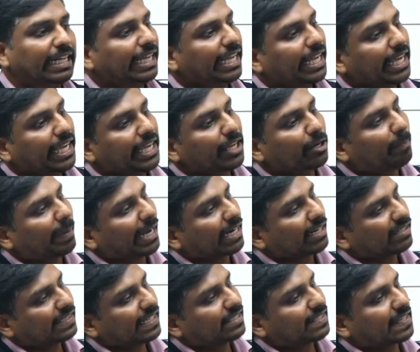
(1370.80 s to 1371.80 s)
Here
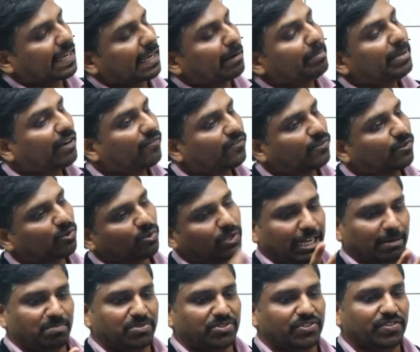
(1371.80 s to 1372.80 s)
parasites can be of two
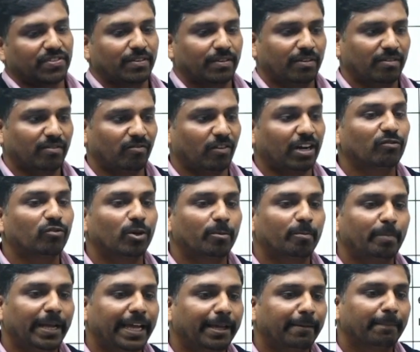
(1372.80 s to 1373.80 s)
types. One would be